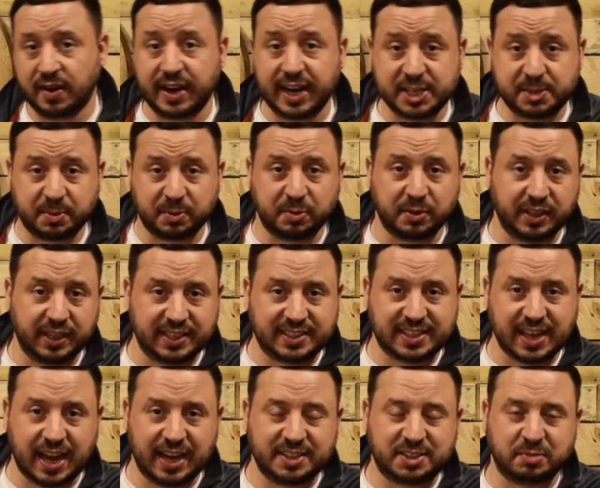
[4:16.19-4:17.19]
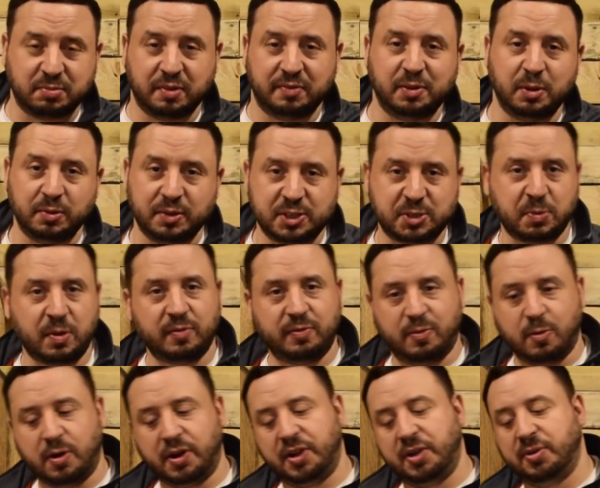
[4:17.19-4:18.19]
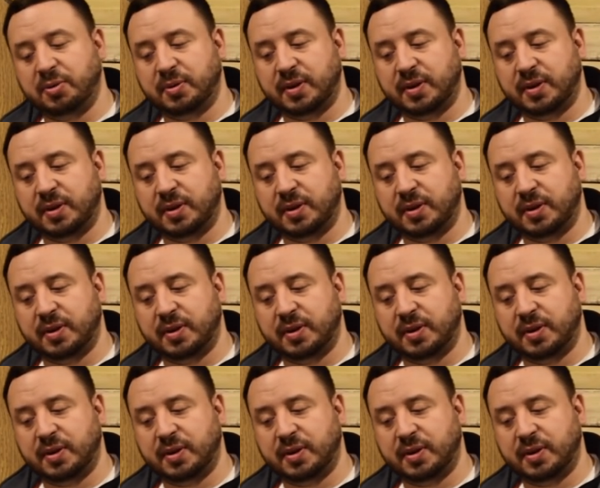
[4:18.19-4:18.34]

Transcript: right, guys, I've been really excited to review this one for you.